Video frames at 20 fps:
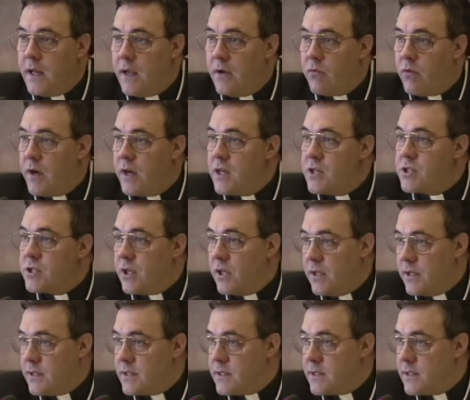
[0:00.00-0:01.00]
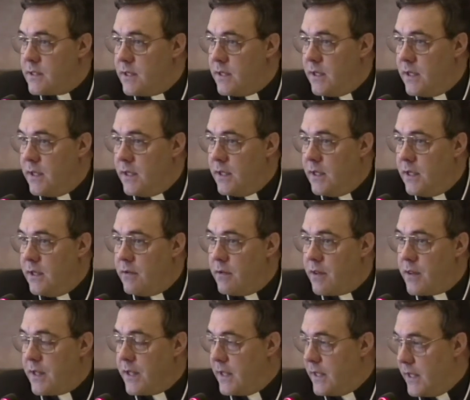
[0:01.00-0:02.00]
a renaissance in
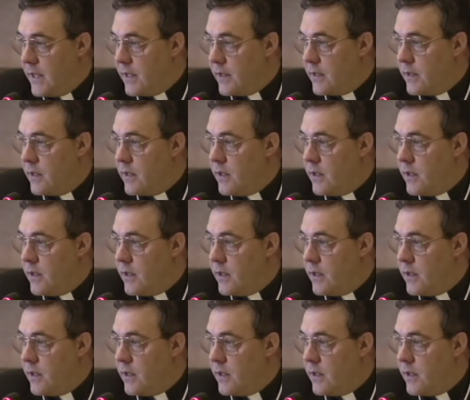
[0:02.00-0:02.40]
thinking